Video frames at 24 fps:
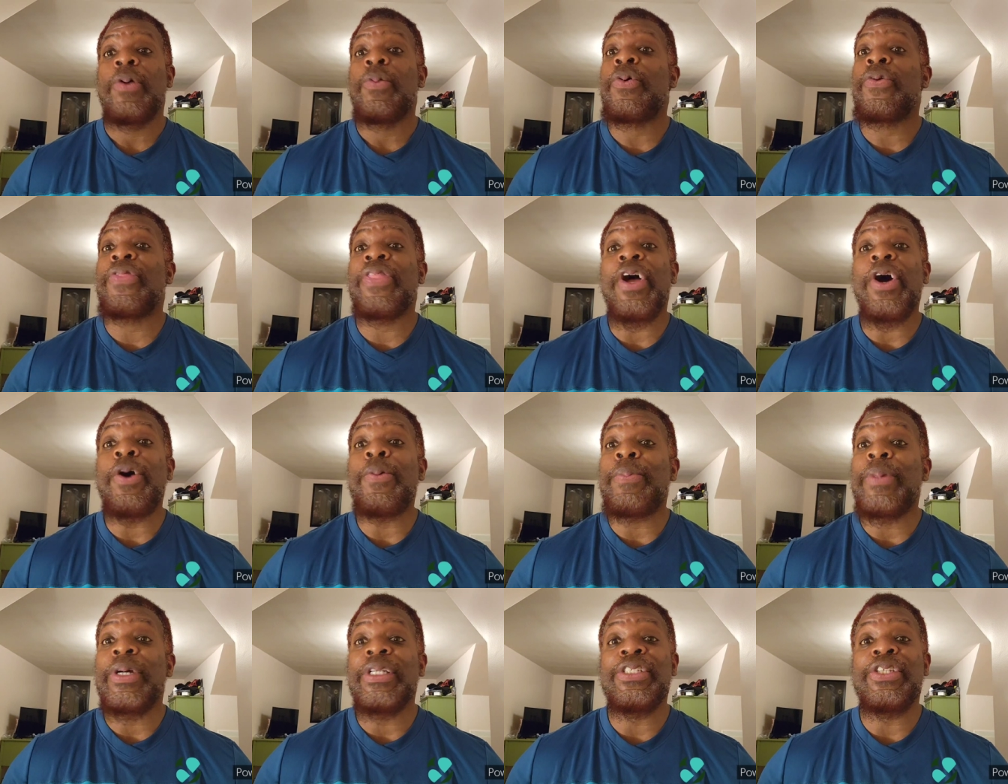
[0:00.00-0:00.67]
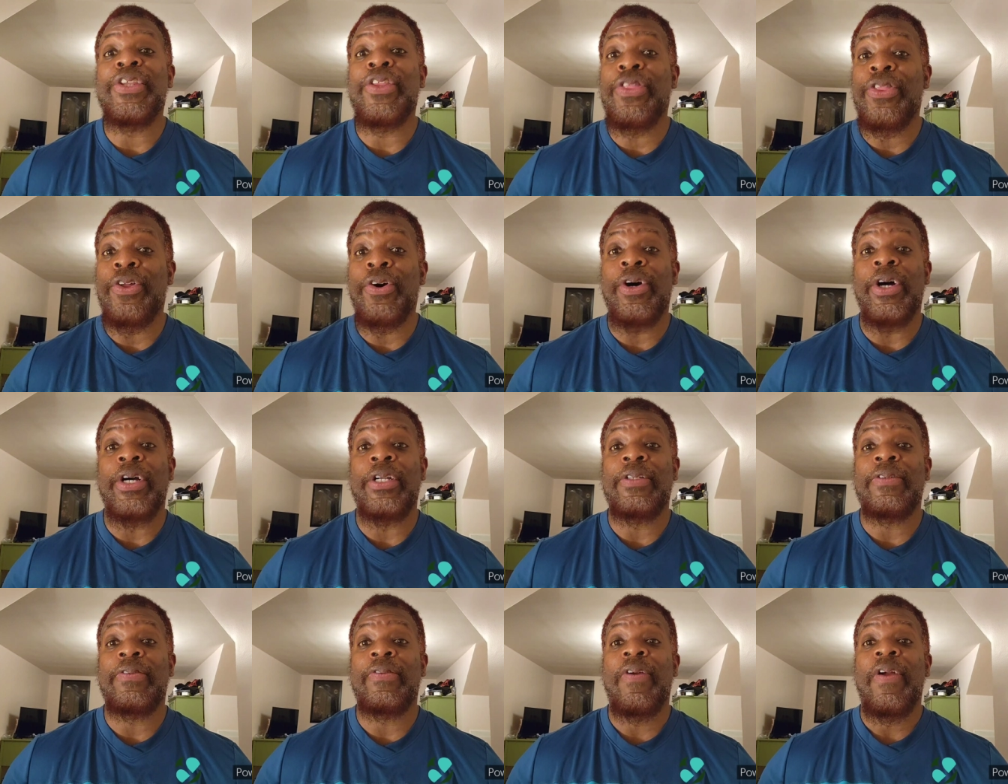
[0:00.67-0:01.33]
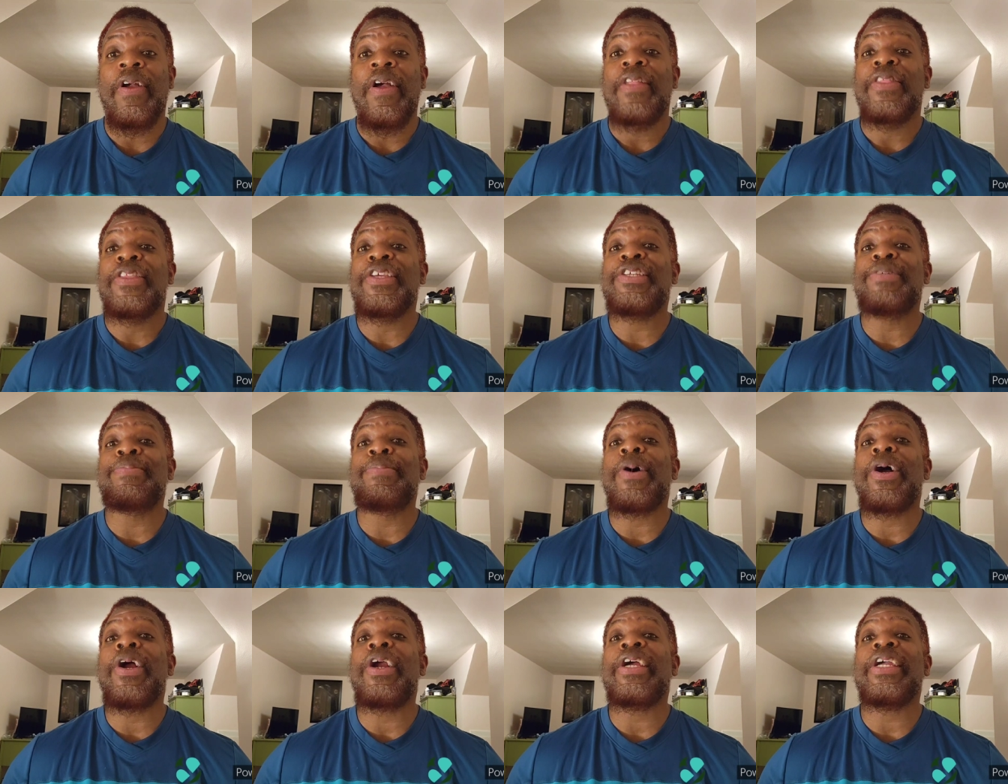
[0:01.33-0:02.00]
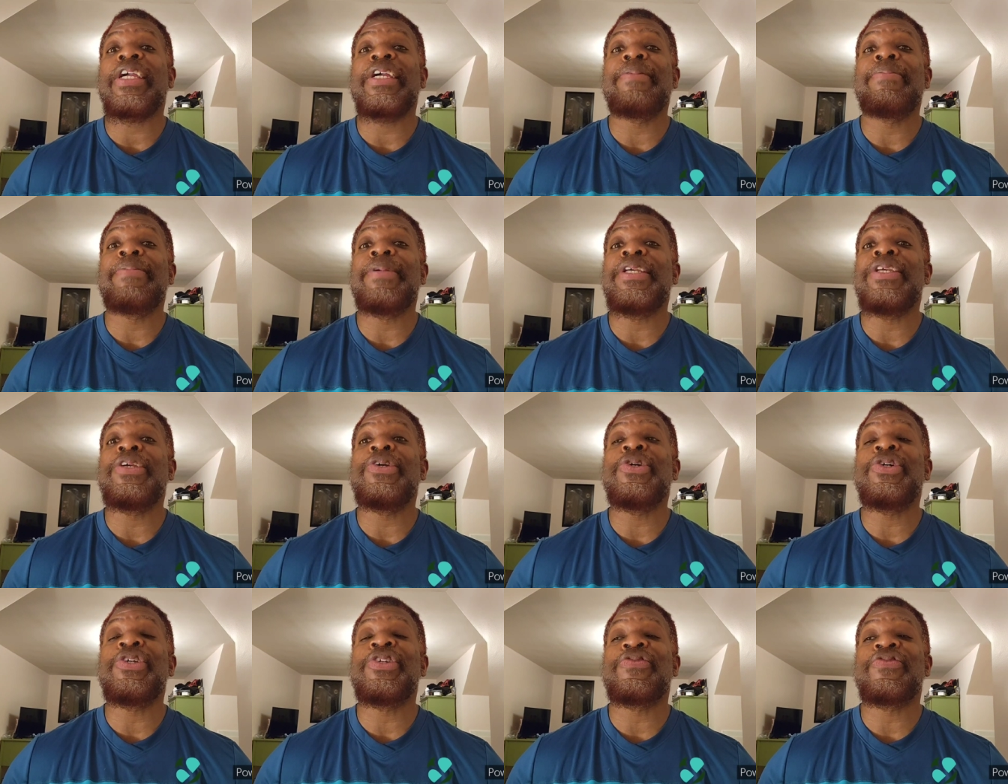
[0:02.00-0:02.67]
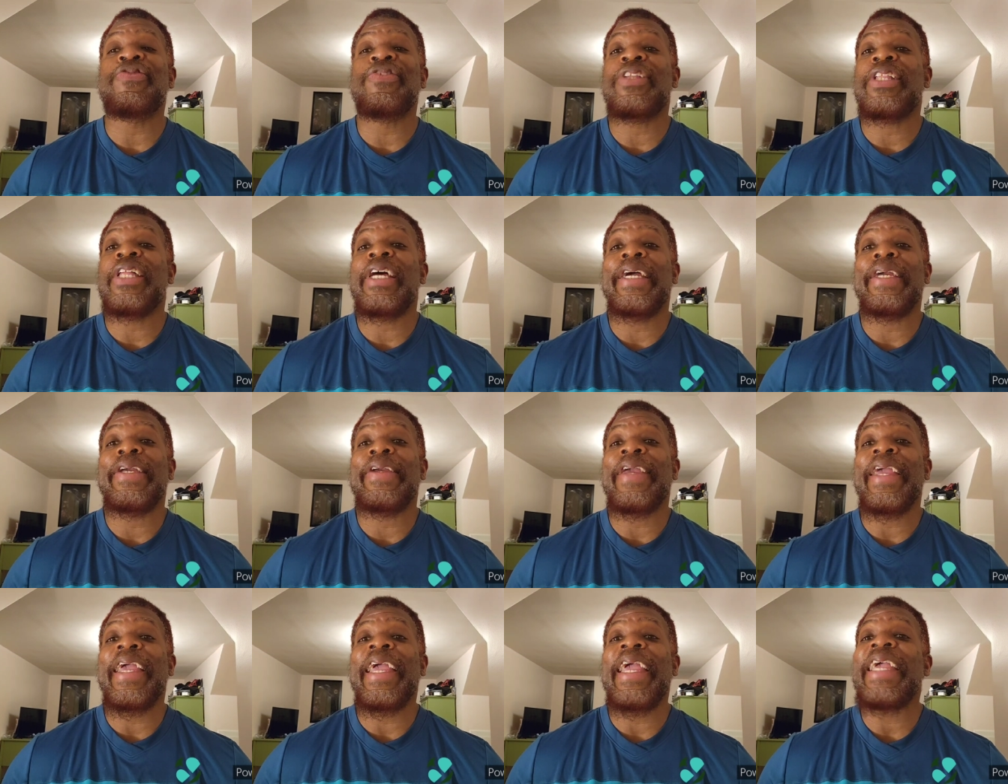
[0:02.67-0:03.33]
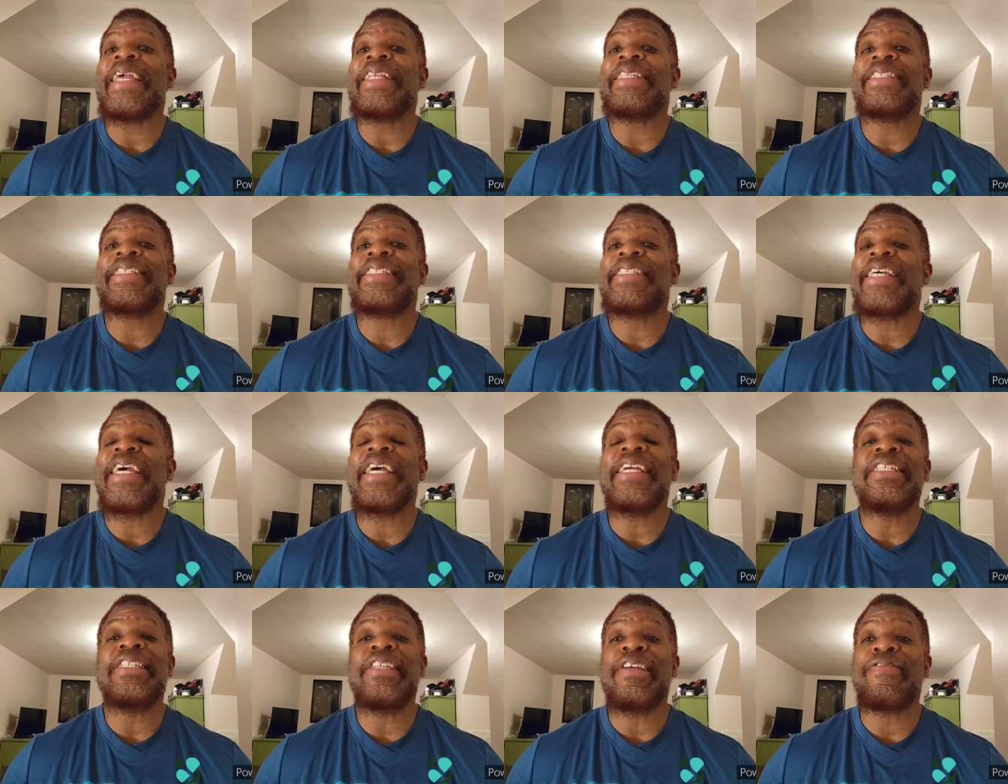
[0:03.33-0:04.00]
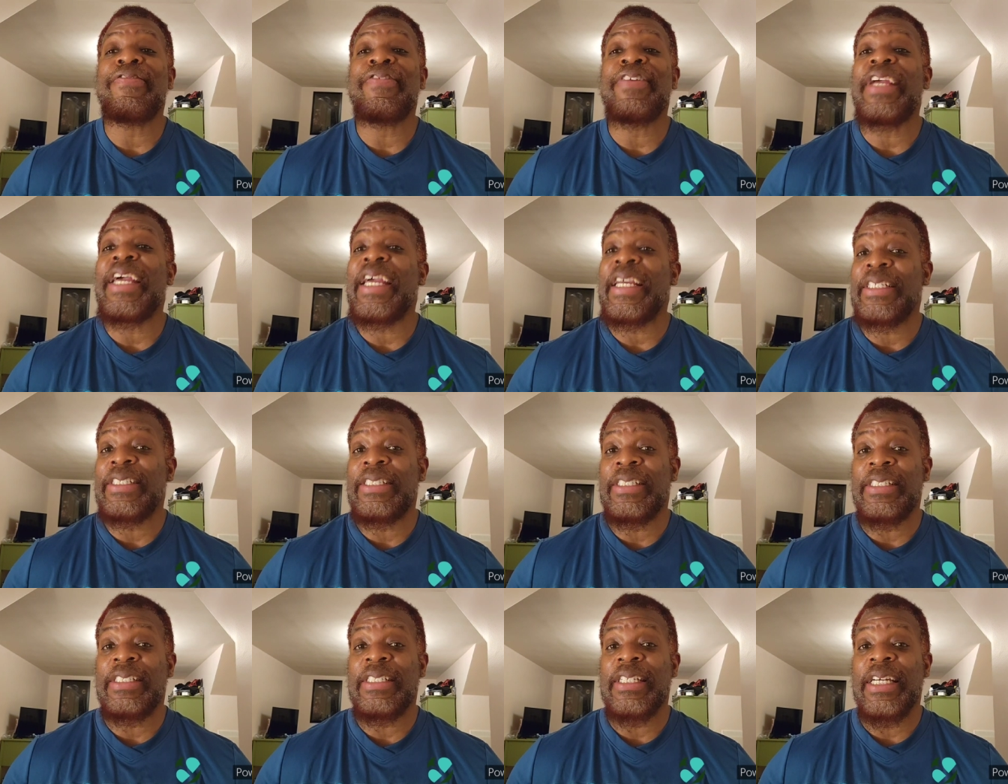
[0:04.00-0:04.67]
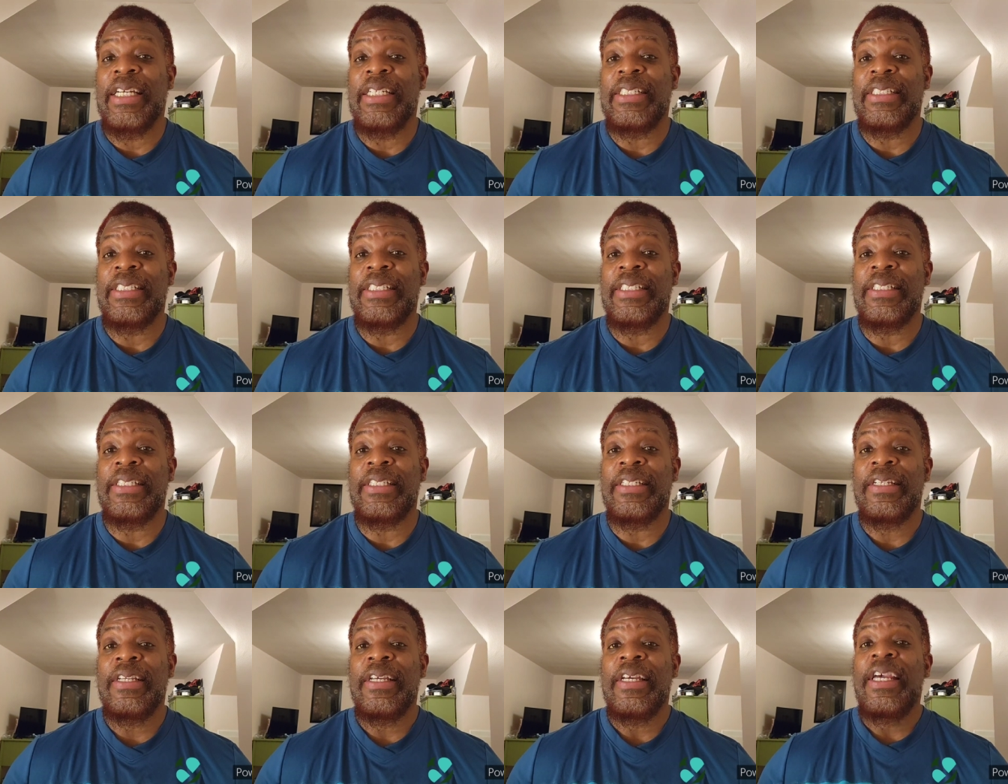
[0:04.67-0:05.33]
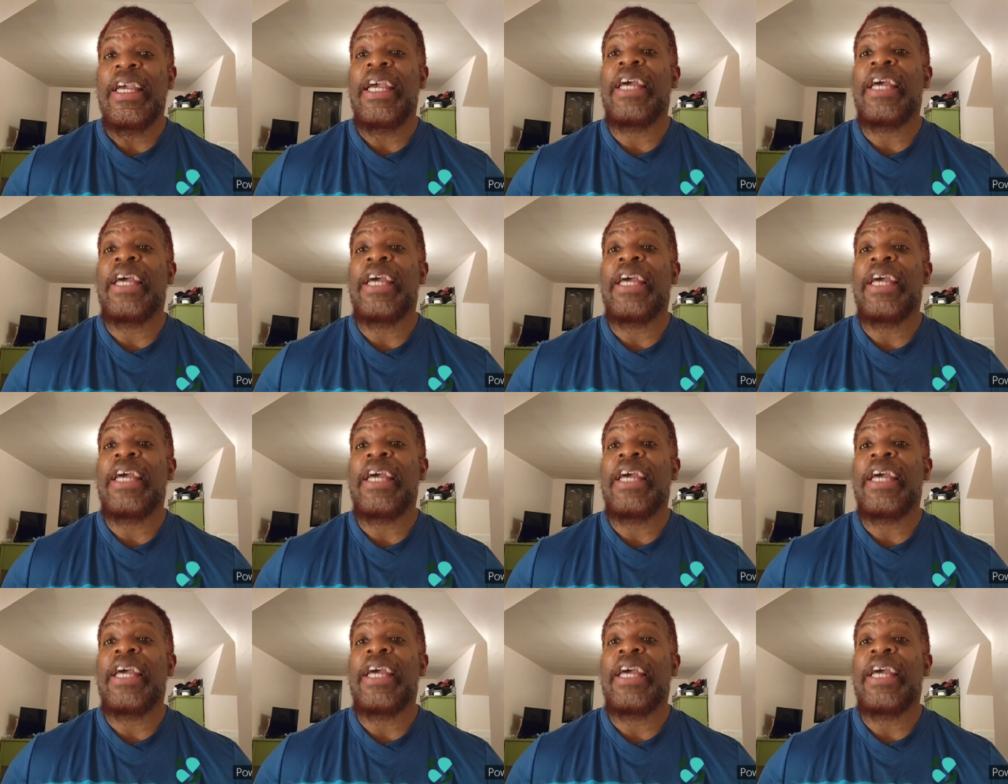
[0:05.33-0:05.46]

Without much thought, this bar can be used for like 8 to 10 different exercises.